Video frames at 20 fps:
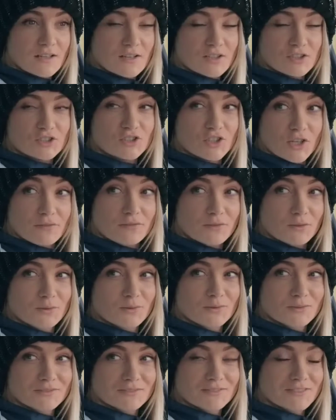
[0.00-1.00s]
Can I
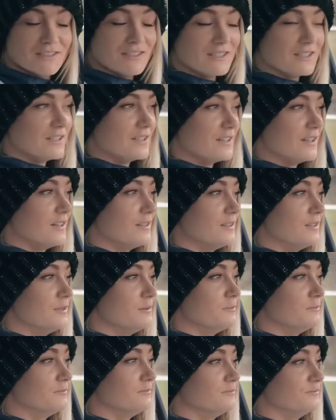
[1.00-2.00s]
shuffle? Yeah, cut shape.
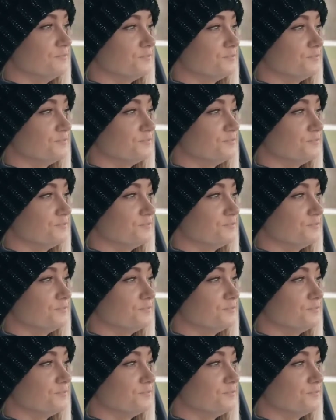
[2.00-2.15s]
Um,